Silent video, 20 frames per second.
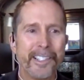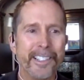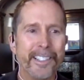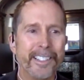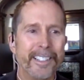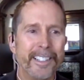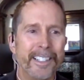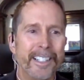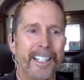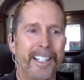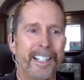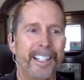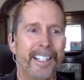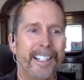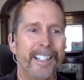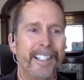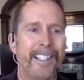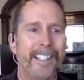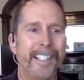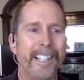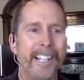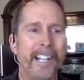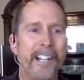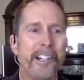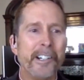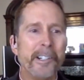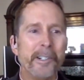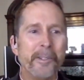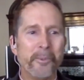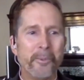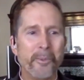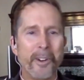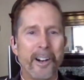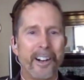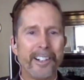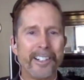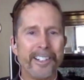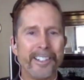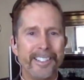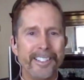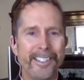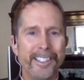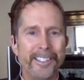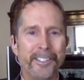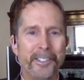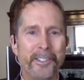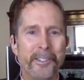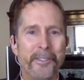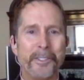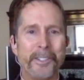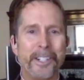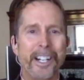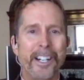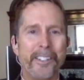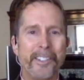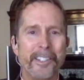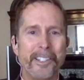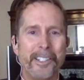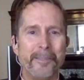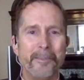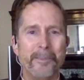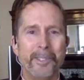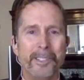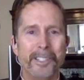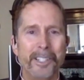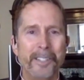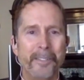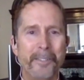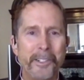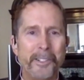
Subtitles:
And I think Aaron Walker, I don't know if you're out there, but